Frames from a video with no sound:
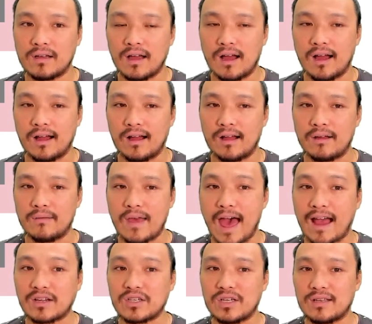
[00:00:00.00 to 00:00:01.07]

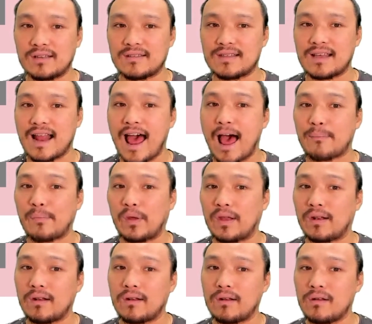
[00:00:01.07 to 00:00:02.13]
actions that
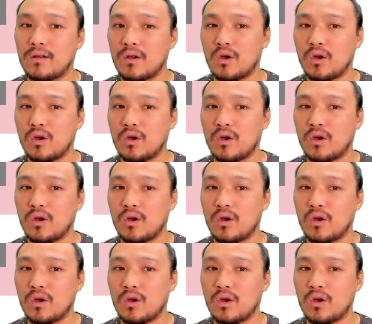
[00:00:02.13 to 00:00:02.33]
happen